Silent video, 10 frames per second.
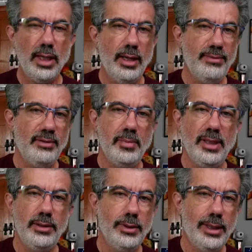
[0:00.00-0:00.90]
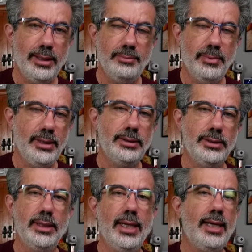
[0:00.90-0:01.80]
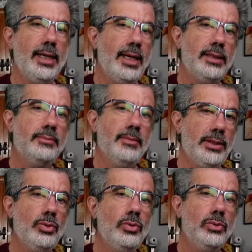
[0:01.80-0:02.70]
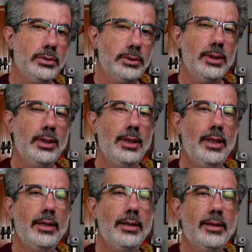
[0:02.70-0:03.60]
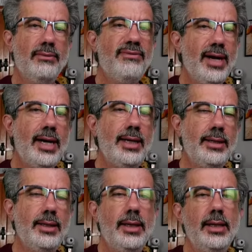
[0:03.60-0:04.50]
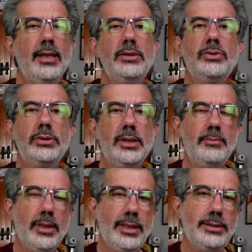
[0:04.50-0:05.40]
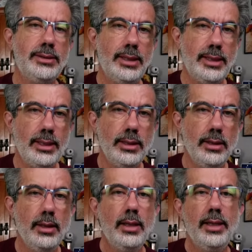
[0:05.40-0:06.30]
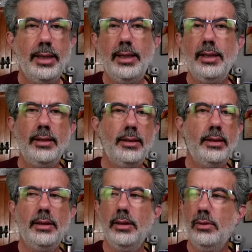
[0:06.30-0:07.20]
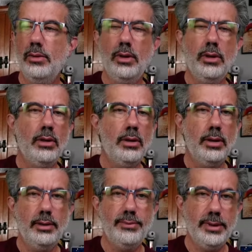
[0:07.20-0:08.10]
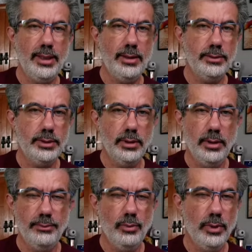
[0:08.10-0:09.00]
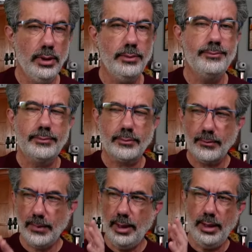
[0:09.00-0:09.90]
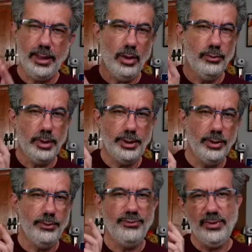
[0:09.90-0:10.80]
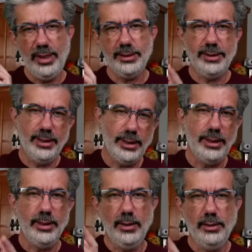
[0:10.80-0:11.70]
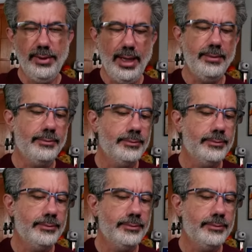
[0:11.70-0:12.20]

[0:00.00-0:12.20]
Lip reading: I've never been to a lot of these places. And I can ask my tools to find an interesting place to eat in, all of the towns of the world, like over in Europe, France, Italy, and all of that.